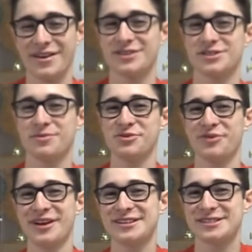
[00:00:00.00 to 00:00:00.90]
Some
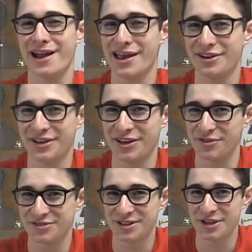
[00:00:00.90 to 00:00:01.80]
advice that I could
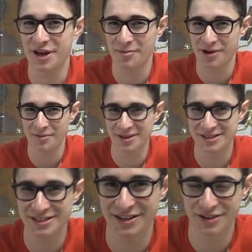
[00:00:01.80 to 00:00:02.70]
give to the upcoming
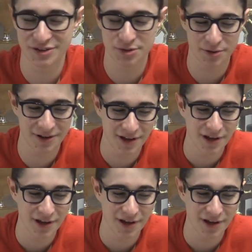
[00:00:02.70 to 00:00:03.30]
seniors would